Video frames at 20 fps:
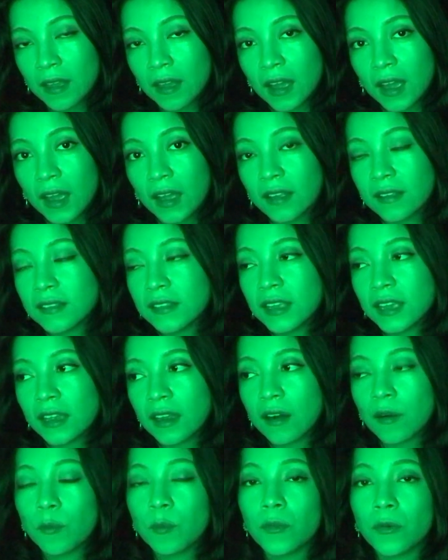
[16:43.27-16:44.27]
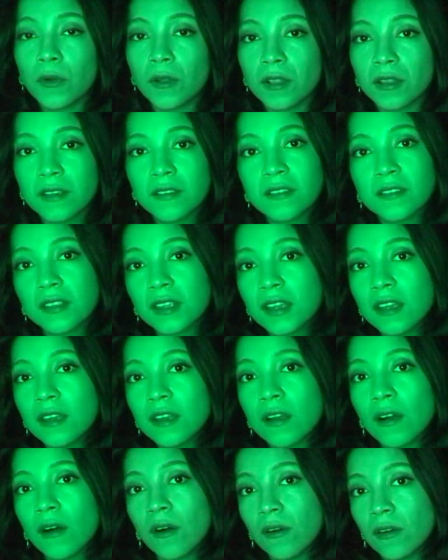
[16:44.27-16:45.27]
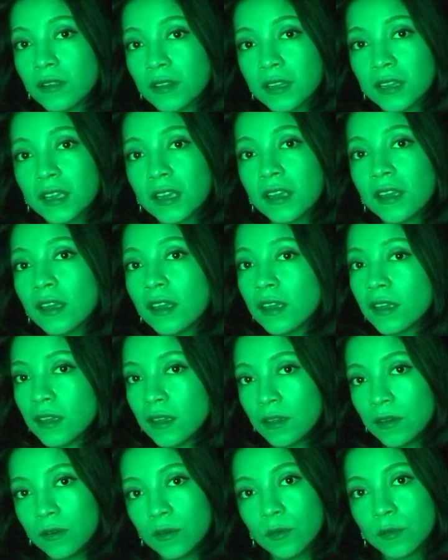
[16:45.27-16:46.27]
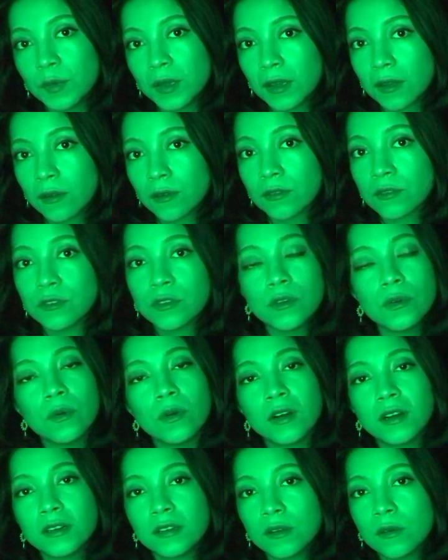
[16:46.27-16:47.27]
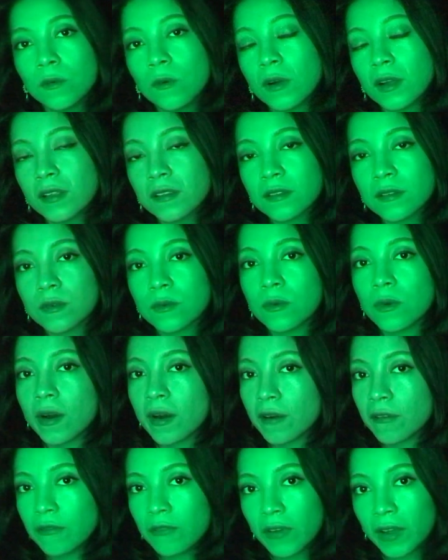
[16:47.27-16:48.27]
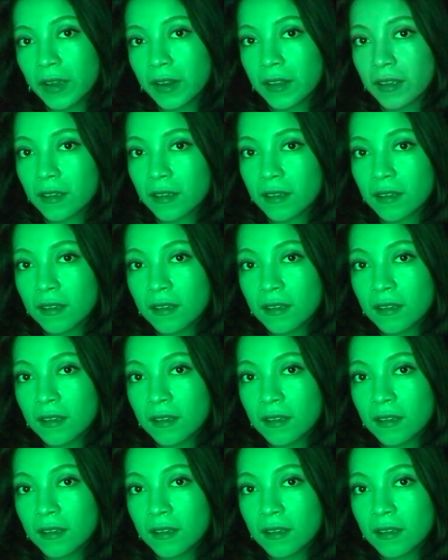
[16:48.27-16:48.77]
And they are molesting only you because you are the ones who are fighting.